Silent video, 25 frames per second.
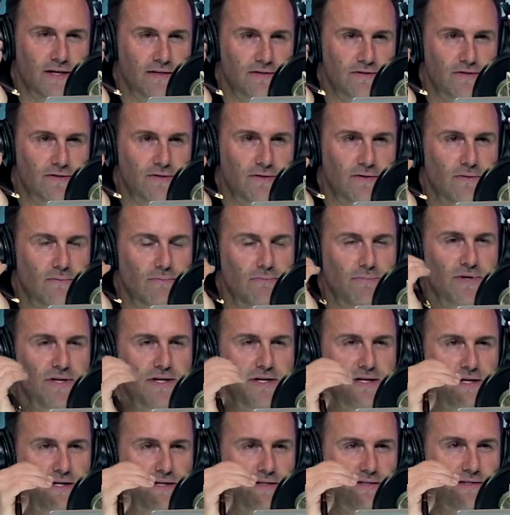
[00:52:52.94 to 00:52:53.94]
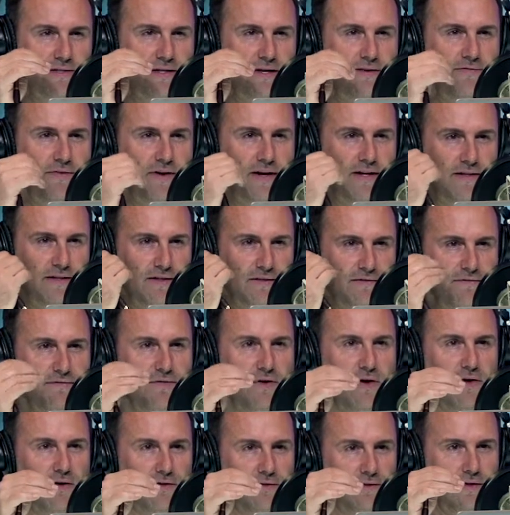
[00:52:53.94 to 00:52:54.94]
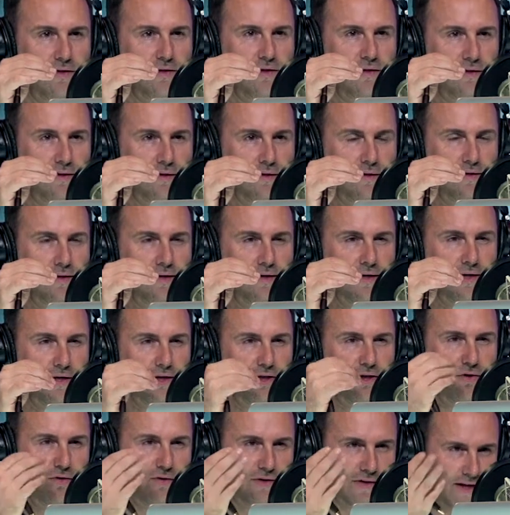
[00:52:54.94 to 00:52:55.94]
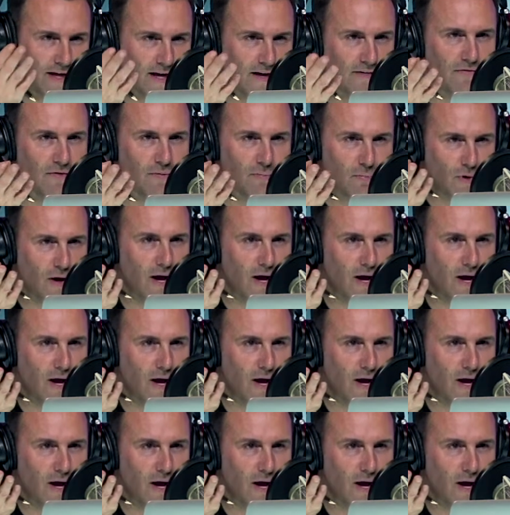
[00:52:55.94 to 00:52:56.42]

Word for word: the answer because if I default, you can have